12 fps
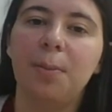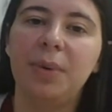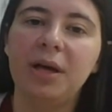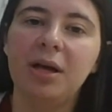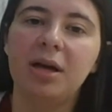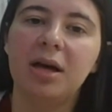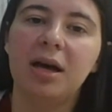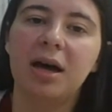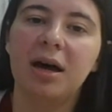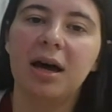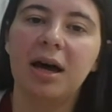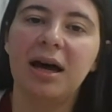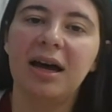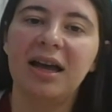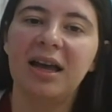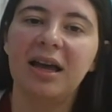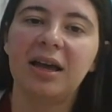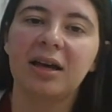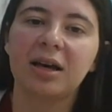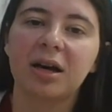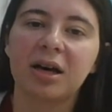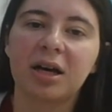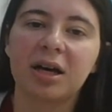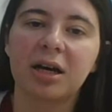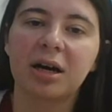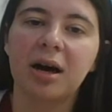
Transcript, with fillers: B, I, k.